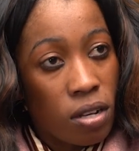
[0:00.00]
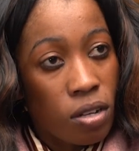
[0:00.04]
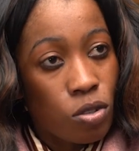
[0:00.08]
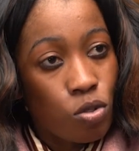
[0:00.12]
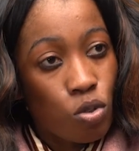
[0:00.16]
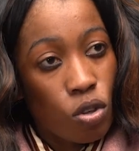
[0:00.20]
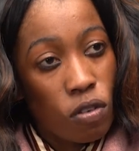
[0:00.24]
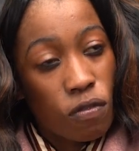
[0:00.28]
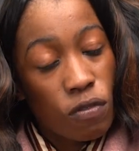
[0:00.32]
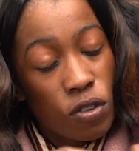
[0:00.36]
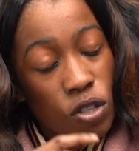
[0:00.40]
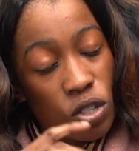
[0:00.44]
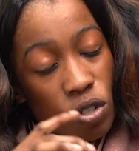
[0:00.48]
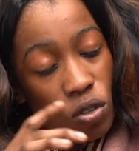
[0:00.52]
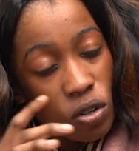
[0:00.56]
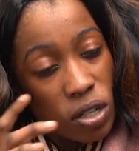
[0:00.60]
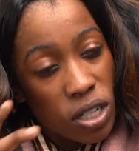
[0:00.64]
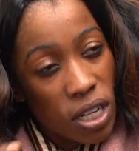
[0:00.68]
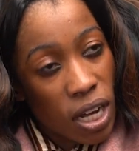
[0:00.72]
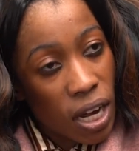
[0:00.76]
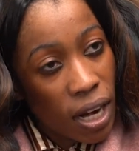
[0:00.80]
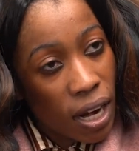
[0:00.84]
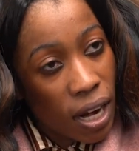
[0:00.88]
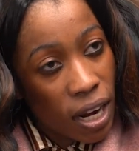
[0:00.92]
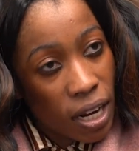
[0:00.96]
So if it's not
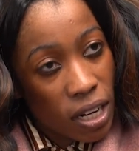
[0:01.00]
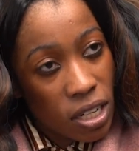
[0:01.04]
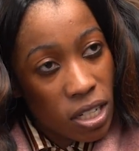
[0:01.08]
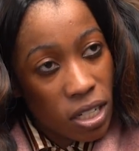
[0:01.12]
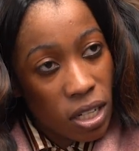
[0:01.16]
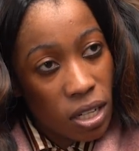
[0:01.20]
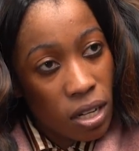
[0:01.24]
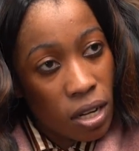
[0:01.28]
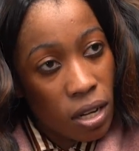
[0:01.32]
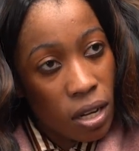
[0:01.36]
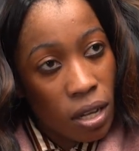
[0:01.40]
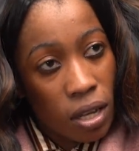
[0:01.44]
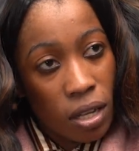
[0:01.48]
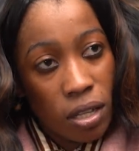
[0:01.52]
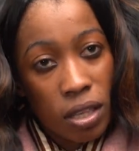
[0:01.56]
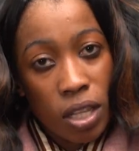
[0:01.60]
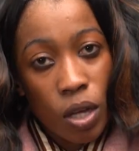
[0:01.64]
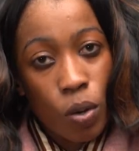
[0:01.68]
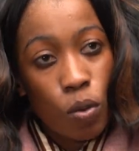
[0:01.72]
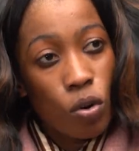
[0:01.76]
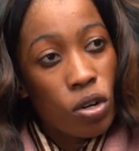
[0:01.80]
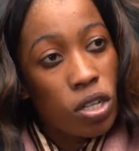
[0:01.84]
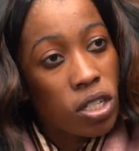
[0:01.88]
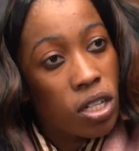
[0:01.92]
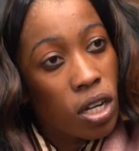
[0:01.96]
highlighted, they
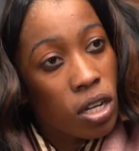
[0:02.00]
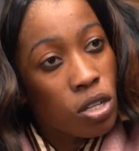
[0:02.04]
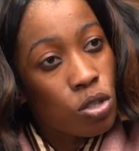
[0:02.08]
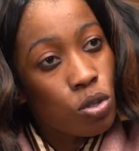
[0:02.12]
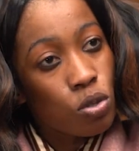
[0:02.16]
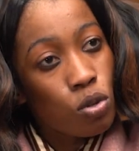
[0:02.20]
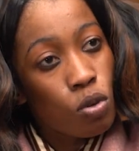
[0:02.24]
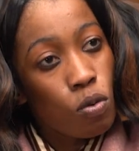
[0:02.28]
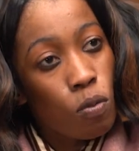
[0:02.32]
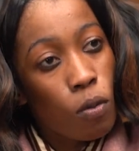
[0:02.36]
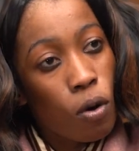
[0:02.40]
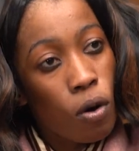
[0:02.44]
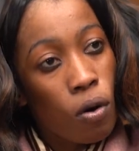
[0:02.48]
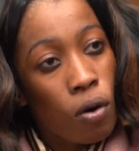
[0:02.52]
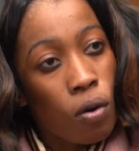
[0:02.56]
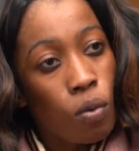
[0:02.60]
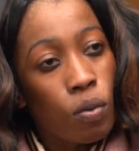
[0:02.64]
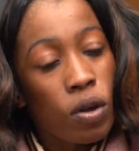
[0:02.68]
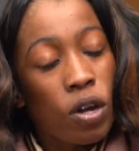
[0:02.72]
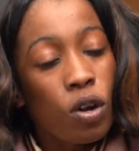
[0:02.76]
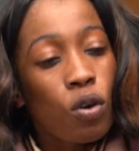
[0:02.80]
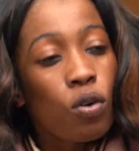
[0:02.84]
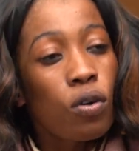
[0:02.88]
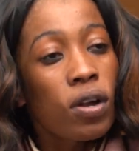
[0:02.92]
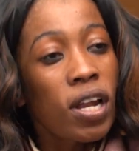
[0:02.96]
won't assume, oh,
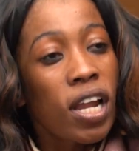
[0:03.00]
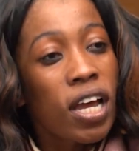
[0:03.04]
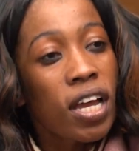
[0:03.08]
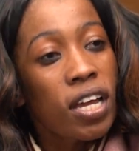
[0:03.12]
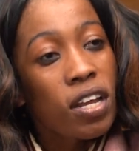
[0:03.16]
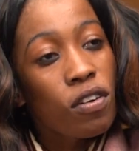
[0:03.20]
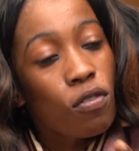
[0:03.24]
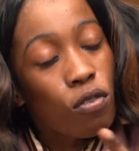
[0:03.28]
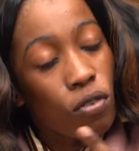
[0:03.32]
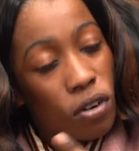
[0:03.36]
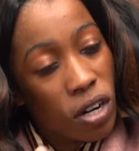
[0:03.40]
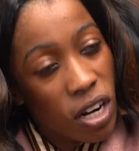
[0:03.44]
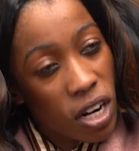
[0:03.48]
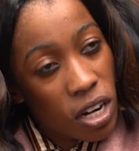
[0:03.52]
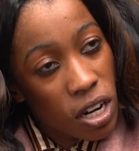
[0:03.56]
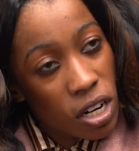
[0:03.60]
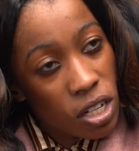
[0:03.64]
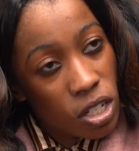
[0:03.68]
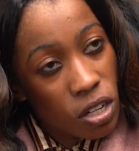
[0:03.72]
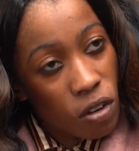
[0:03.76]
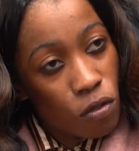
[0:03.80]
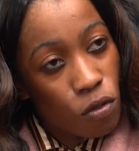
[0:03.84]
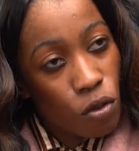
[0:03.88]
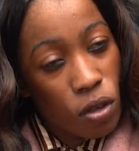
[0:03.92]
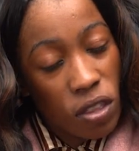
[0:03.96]
we'll call her in for an
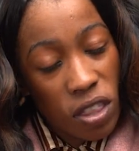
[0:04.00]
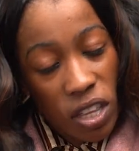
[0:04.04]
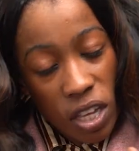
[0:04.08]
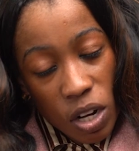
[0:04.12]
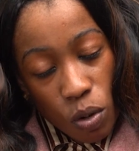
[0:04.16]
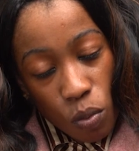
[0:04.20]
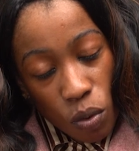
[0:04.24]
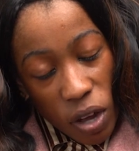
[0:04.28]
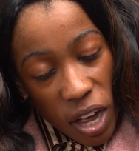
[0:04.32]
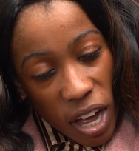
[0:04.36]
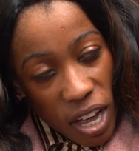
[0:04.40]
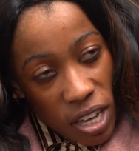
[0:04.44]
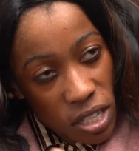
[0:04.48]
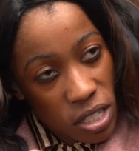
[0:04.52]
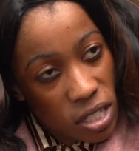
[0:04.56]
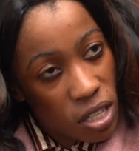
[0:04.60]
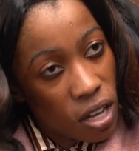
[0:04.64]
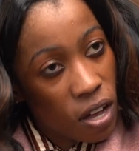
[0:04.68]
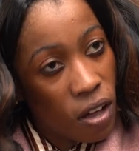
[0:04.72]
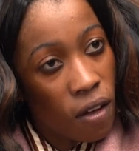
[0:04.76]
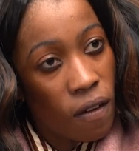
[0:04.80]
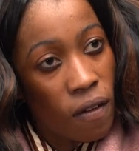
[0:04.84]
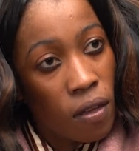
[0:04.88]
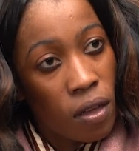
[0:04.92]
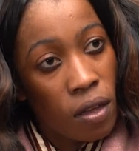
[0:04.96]
interview and then we ask
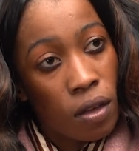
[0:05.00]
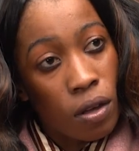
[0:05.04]
her.